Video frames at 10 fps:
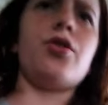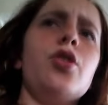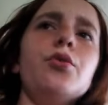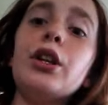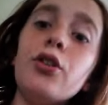
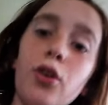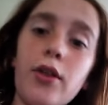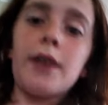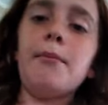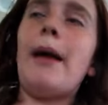too. Did you know
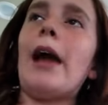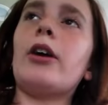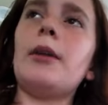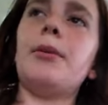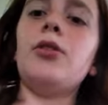that mayo
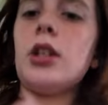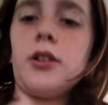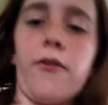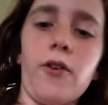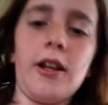can be used as
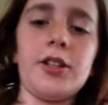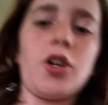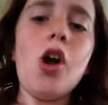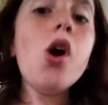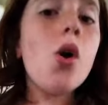a fertilizer?
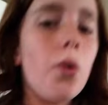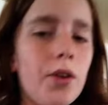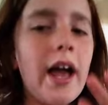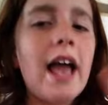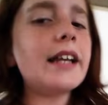Well,
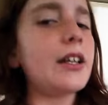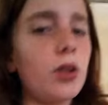not any